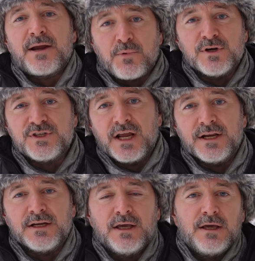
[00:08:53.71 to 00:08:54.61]
I appreciate
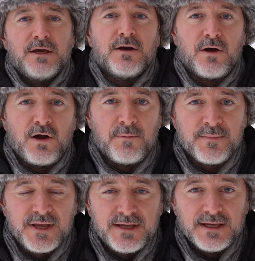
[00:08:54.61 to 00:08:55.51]
it,
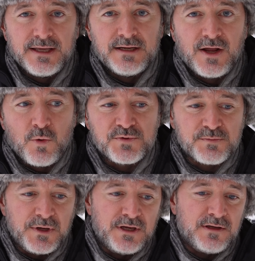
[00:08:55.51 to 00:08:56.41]
um, and it
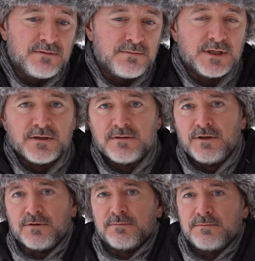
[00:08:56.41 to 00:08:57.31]
helps me, uh, you
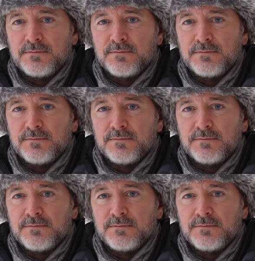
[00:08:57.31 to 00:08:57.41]
know,